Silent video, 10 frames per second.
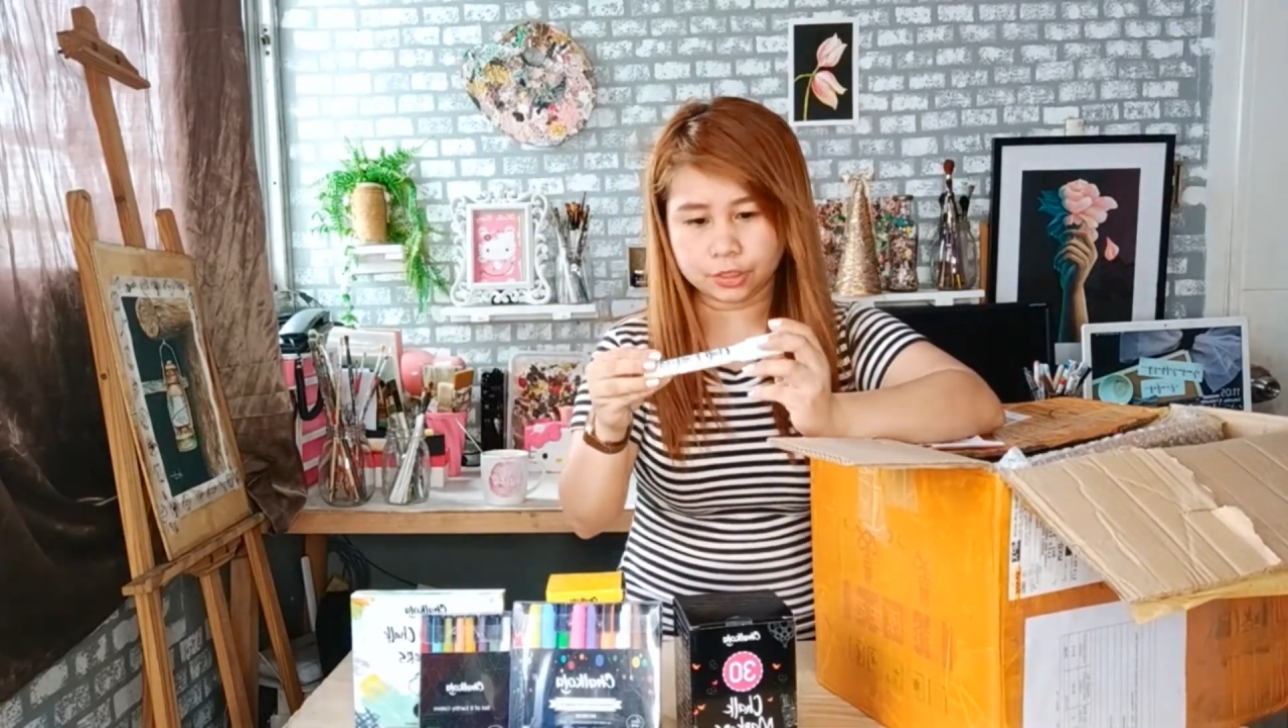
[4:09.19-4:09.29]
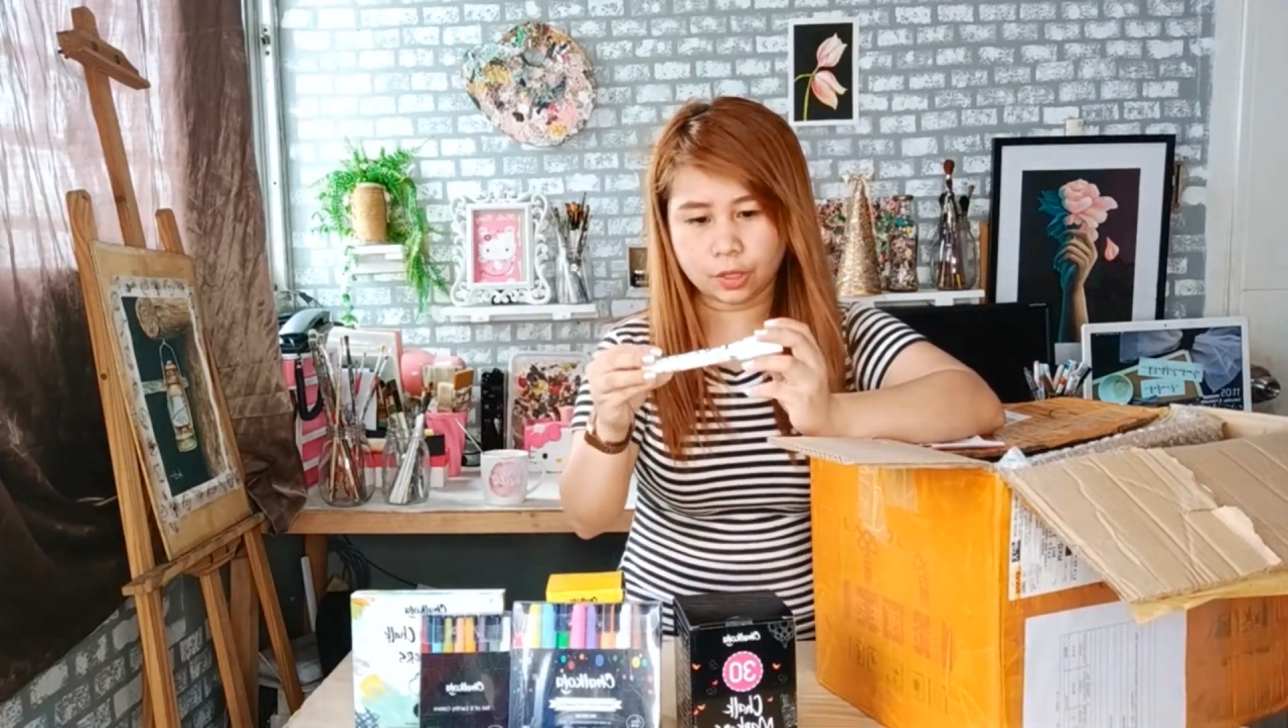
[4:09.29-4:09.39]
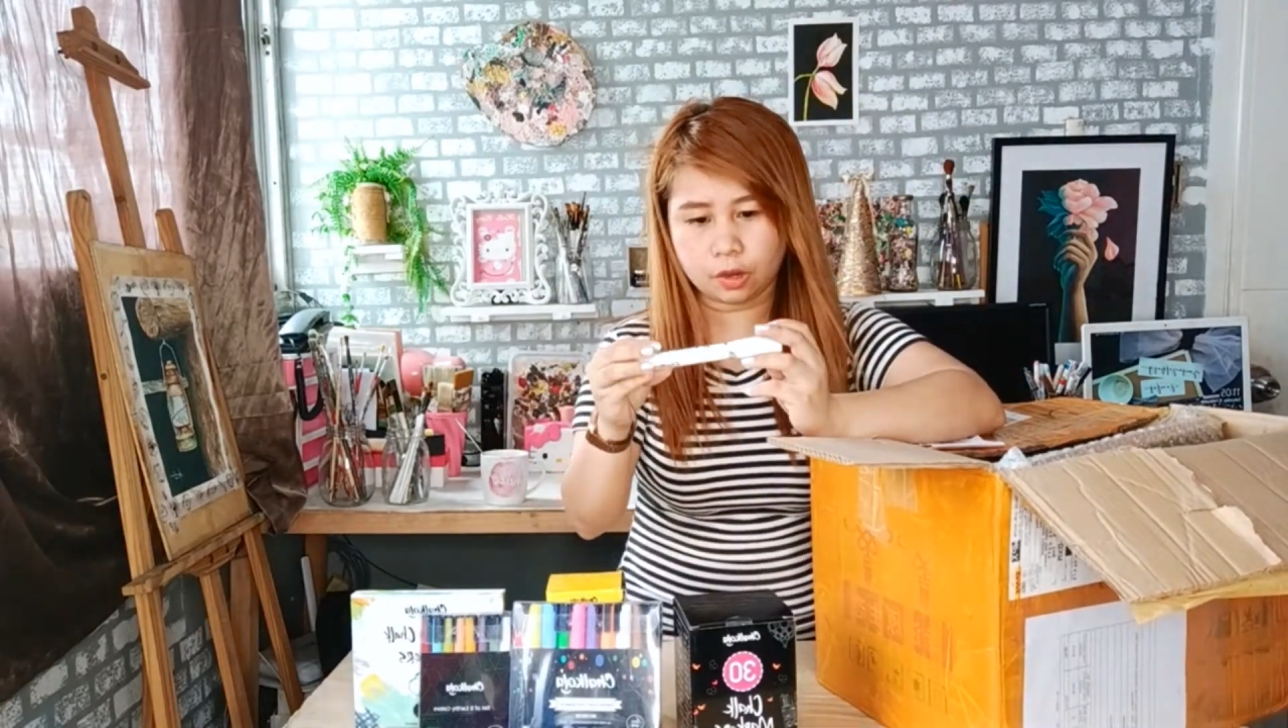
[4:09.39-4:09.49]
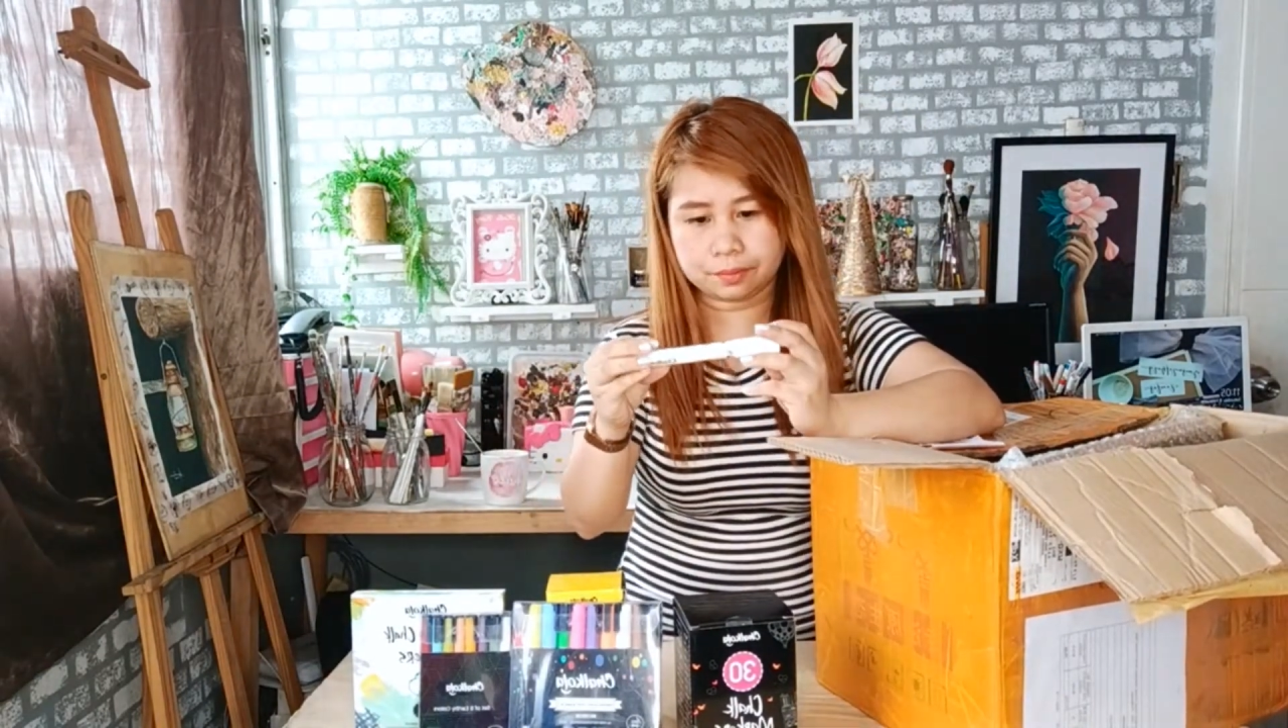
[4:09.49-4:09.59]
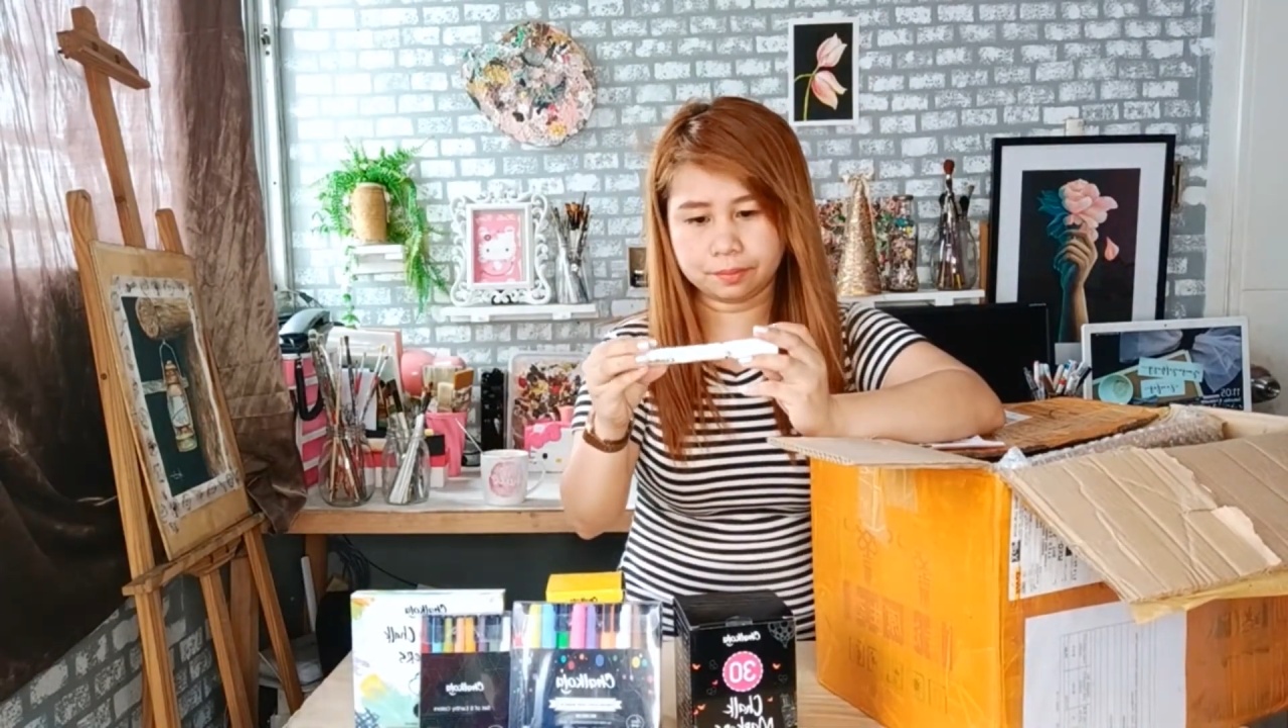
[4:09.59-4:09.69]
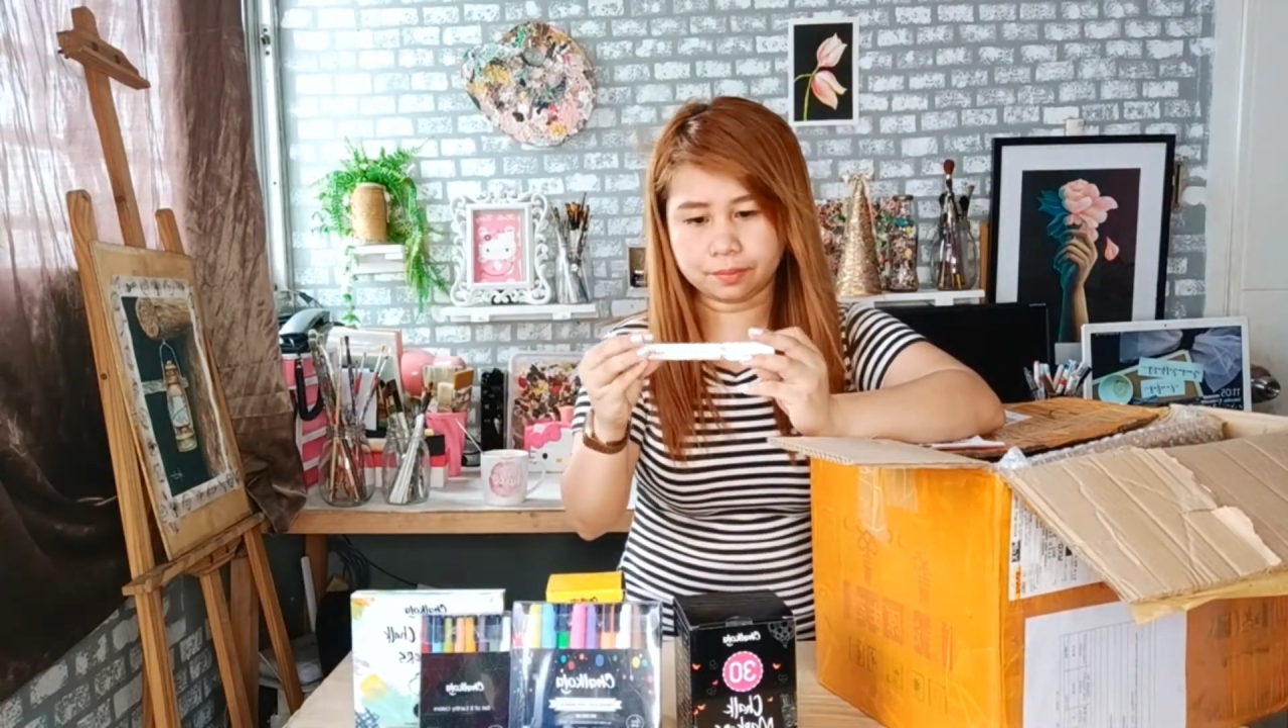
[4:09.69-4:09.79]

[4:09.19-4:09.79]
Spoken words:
chalk